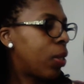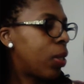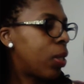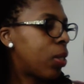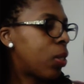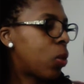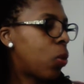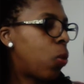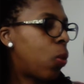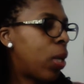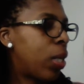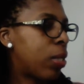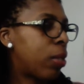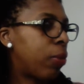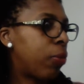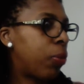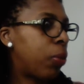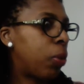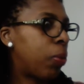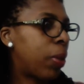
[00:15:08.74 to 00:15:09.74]
there's quite
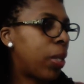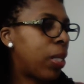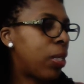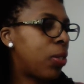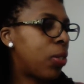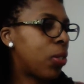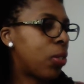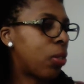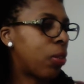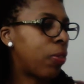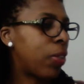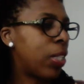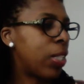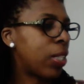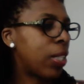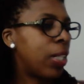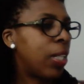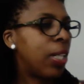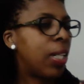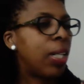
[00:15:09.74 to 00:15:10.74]
a few pages of
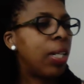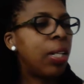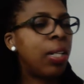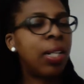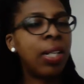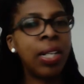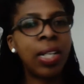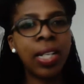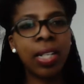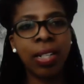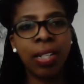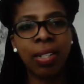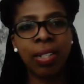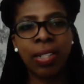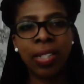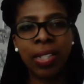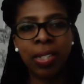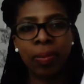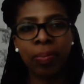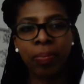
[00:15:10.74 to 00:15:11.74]
it,
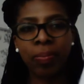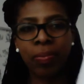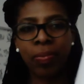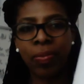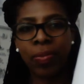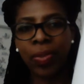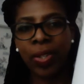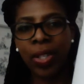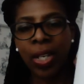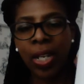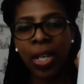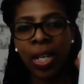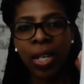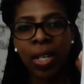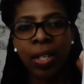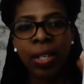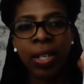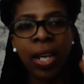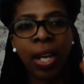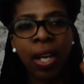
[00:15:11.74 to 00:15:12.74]
links.
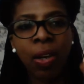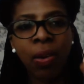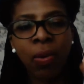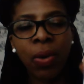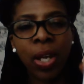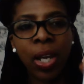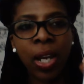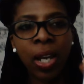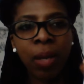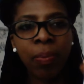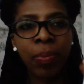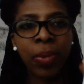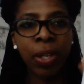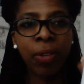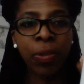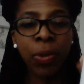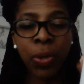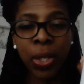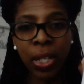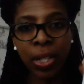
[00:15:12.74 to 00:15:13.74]
Now,
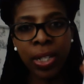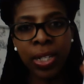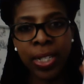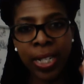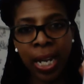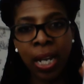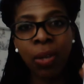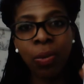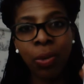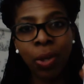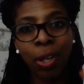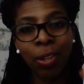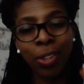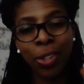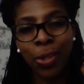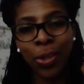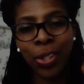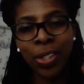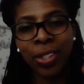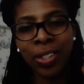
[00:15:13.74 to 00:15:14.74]
if you get the download,
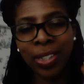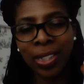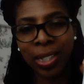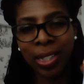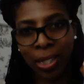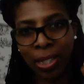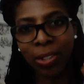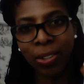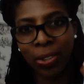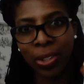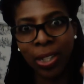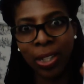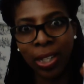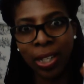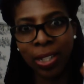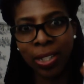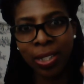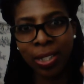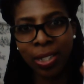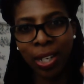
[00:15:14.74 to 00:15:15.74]
you can just click on the
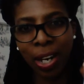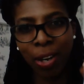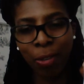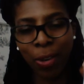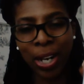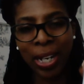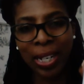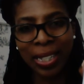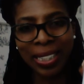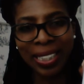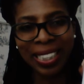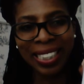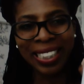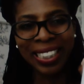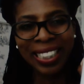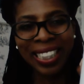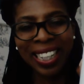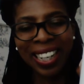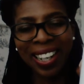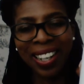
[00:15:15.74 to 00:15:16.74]
links directly
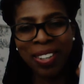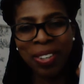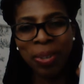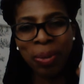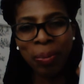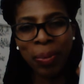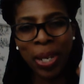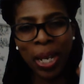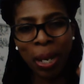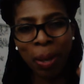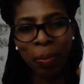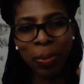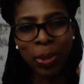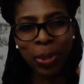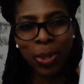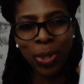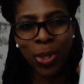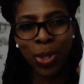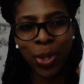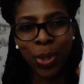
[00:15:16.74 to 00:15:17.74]
and you'll be
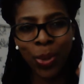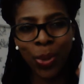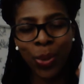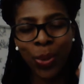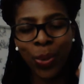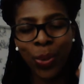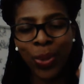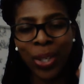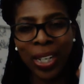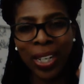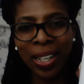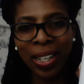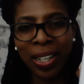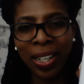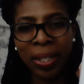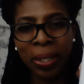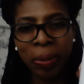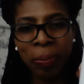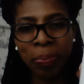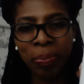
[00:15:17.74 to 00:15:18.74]
able to
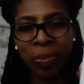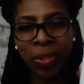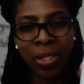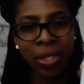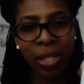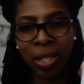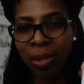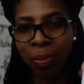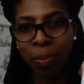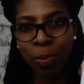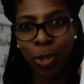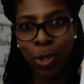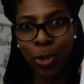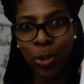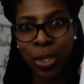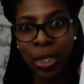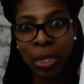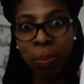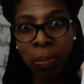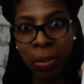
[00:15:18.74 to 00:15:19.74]
see them
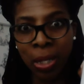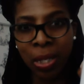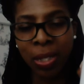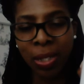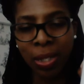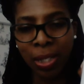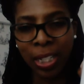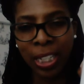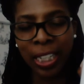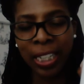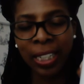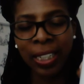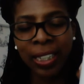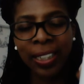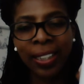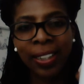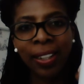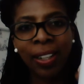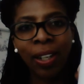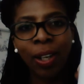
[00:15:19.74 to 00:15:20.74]
just immediately.
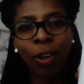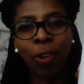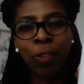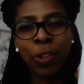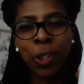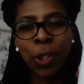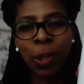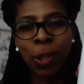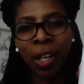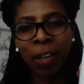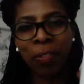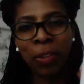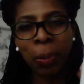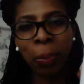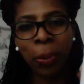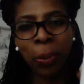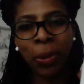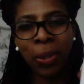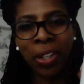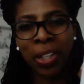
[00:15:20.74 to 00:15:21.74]
Obviously, you have the
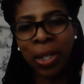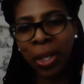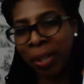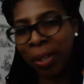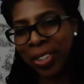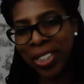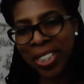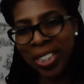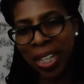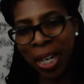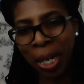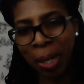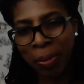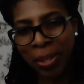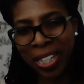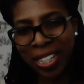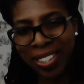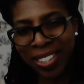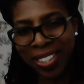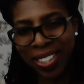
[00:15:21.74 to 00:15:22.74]
book, you have to type
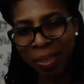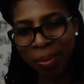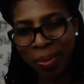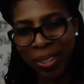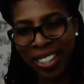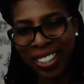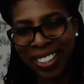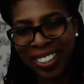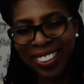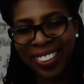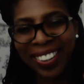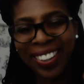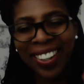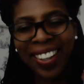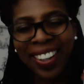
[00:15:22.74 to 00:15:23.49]
it in somewhere.